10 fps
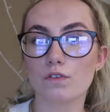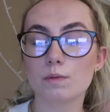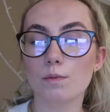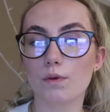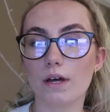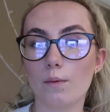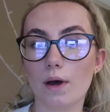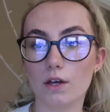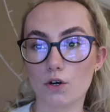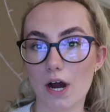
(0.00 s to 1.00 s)
of smoothed out
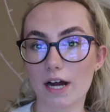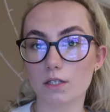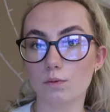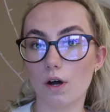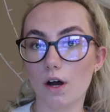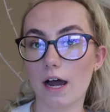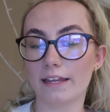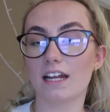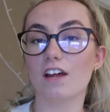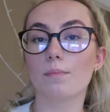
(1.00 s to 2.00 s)
where the cracks were,
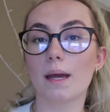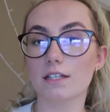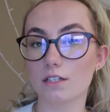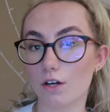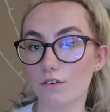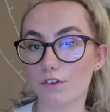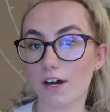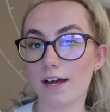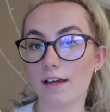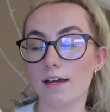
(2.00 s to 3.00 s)
and then I've painted over
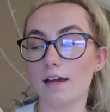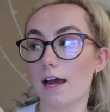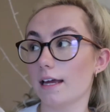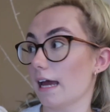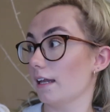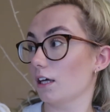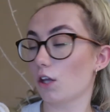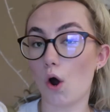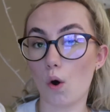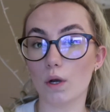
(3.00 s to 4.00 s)
it again, like the
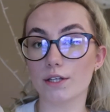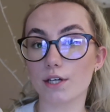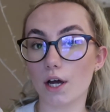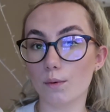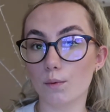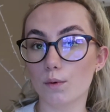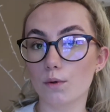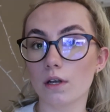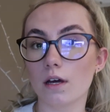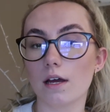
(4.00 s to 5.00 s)
whole entire
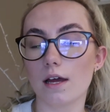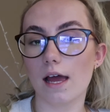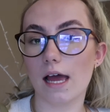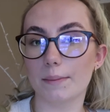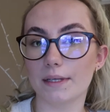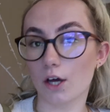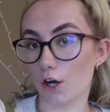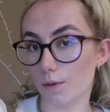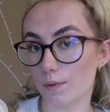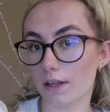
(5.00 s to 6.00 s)
wall. In the
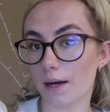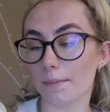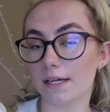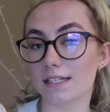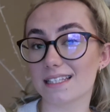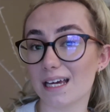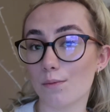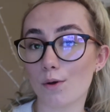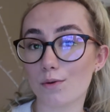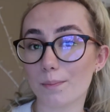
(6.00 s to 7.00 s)
hope that that means it
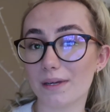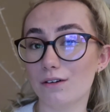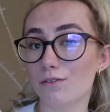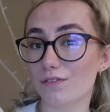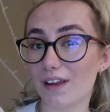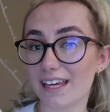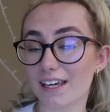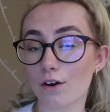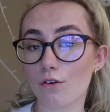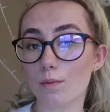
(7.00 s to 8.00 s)
won't be all flaky
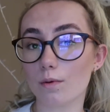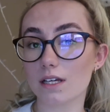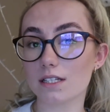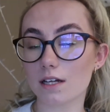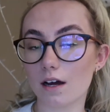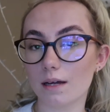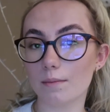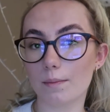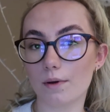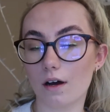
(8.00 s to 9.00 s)
and horrible this
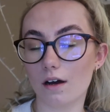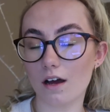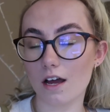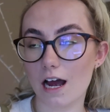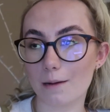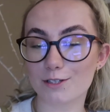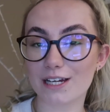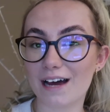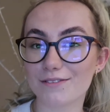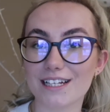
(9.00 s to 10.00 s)
time, but I'm just
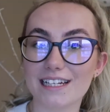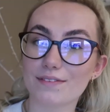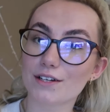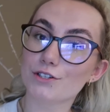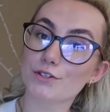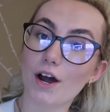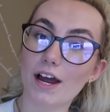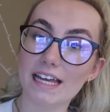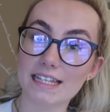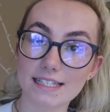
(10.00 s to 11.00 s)
gonna have to leave that to dry
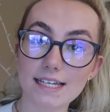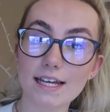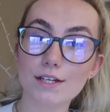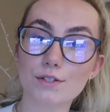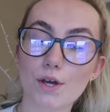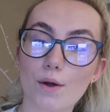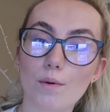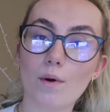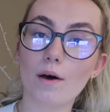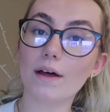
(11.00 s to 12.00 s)
and see. So
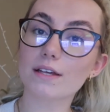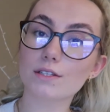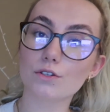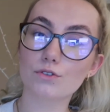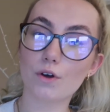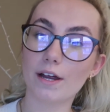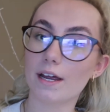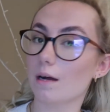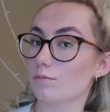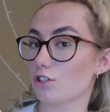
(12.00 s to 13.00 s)
while that's
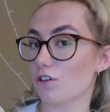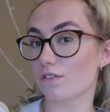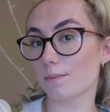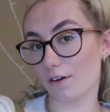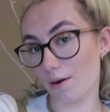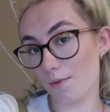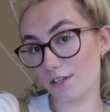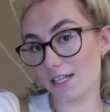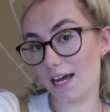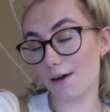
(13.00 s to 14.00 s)
drying, I'm just off to my
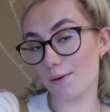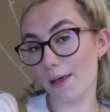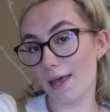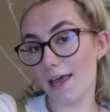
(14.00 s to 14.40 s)
grandma's now,